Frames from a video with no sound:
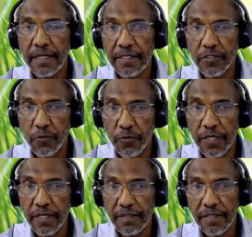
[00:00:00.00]
is
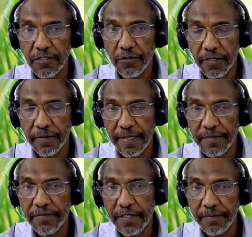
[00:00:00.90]
where the story
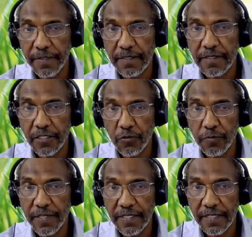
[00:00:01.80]
becomes different because the
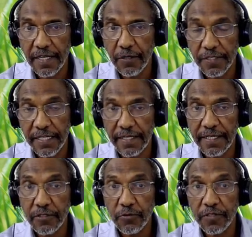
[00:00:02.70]
two measures are now telling
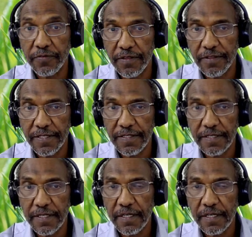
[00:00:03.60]
us two different things.